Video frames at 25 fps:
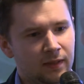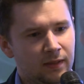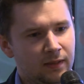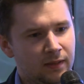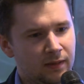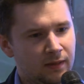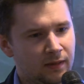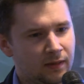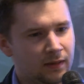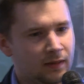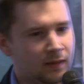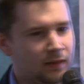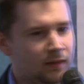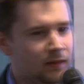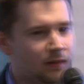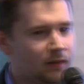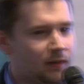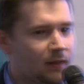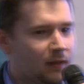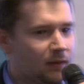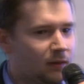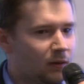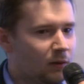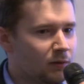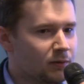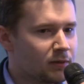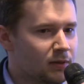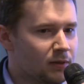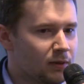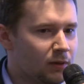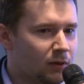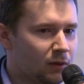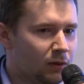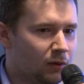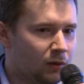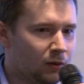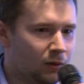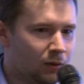It can
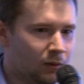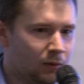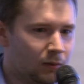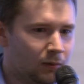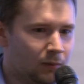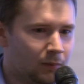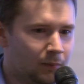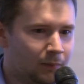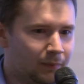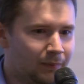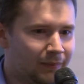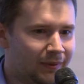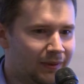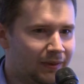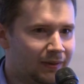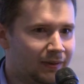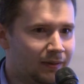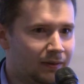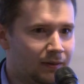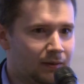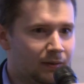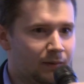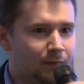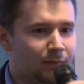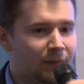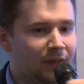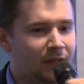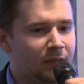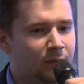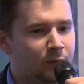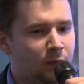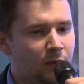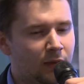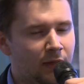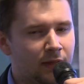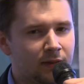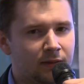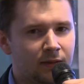also be
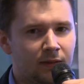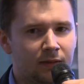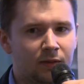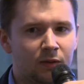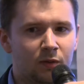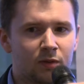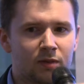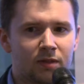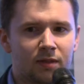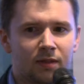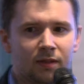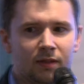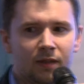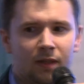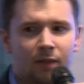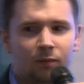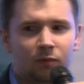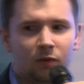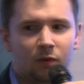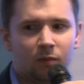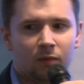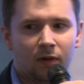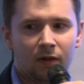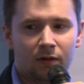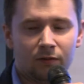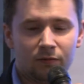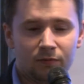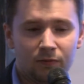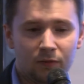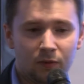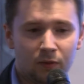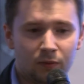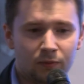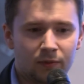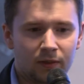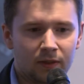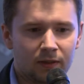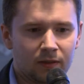manipulated using the mobile
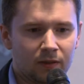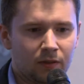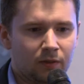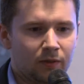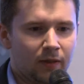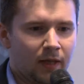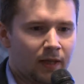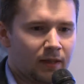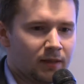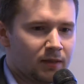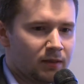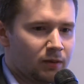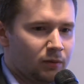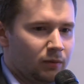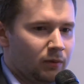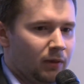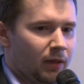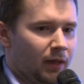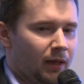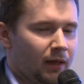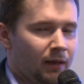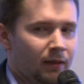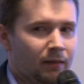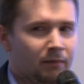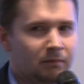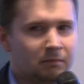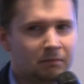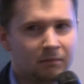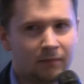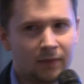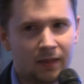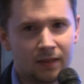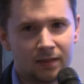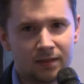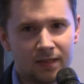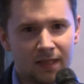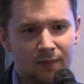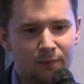phone that connects to the,
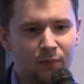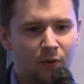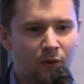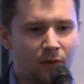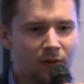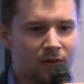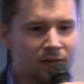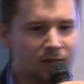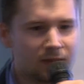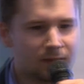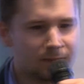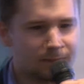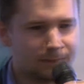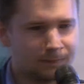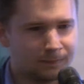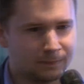let's say, box.